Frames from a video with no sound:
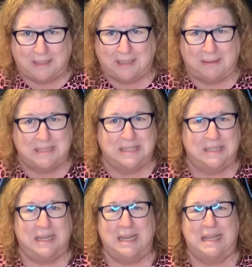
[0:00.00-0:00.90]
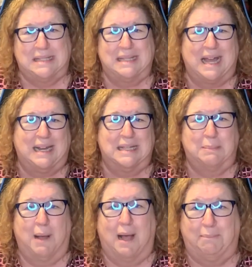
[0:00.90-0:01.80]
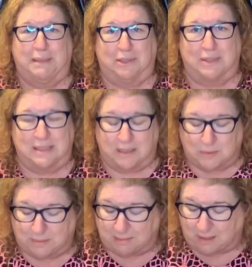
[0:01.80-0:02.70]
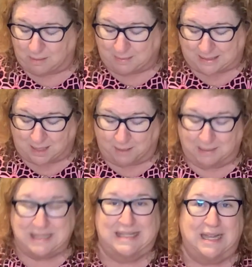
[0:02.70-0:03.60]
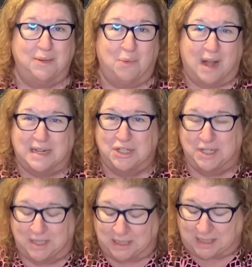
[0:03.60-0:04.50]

You know, it's not as popular as it used to be. Oh my God, my son watched it.